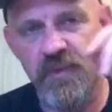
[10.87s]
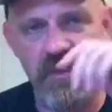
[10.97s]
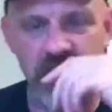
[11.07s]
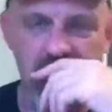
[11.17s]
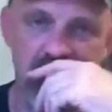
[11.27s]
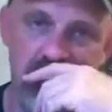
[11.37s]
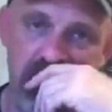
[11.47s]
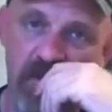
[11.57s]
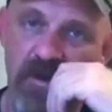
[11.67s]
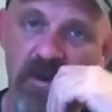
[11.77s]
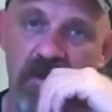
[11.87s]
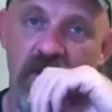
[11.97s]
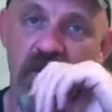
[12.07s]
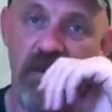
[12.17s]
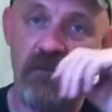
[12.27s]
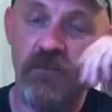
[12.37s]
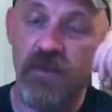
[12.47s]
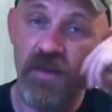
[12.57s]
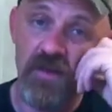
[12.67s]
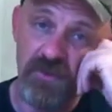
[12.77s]
do is say I'm sorry for
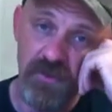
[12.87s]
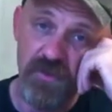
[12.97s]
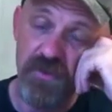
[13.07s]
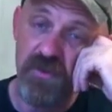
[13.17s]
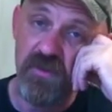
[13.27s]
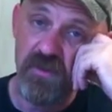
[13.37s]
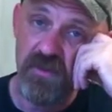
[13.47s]
not shooting